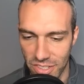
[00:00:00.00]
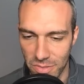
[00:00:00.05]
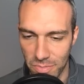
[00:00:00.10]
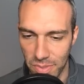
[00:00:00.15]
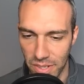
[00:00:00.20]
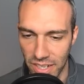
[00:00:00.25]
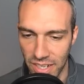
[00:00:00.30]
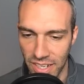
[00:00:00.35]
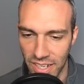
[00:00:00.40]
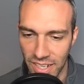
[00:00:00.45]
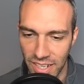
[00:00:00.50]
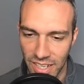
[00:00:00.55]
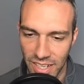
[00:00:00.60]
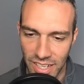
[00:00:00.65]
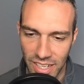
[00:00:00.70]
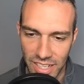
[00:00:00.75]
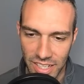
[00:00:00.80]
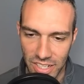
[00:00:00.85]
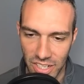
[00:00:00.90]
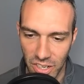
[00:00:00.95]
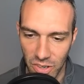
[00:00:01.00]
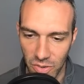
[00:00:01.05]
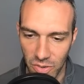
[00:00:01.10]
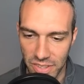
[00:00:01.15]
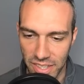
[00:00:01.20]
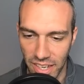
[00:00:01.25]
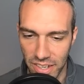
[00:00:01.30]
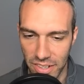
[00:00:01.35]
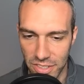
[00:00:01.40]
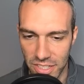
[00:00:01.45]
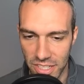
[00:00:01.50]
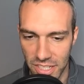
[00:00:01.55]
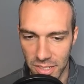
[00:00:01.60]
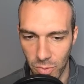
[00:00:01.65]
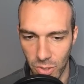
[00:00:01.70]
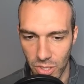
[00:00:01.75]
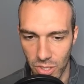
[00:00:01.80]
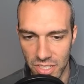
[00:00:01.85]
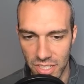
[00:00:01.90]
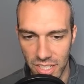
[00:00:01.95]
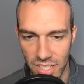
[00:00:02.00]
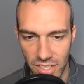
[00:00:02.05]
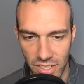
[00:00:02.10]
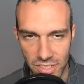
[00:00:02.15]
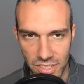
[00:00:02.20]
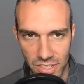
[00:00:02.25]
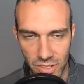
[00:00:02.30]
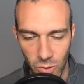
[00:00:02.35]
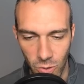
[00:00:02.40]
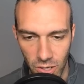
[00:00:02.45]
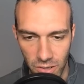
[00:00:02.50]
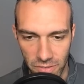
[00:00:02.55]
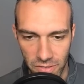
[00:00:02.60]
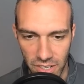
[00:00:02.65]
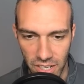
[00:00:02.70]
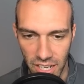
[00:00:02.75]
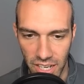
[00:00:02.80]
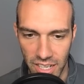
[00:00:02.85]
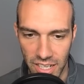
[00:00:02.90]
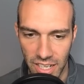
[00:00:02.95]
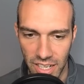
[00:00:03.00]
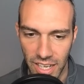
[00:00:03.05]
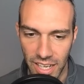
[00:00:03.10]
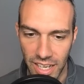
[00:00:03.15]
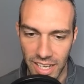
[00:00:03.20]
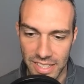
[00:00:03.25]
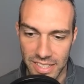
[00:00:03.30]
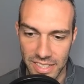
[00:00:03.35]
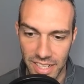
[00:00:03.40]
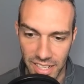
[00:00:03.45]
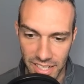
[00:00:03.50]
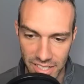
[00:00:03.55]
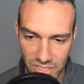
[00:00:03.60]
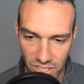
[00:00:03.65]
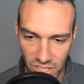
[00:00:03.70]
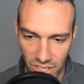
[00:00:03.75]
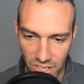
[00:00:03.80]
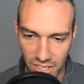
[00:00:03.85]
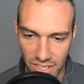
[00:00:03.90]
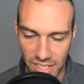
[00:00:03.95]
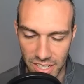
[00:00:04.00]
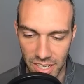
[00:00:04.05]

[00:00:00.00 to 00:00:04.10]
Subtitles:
But you know, now you're seeing more Steels and Corviknight and Tinkatong,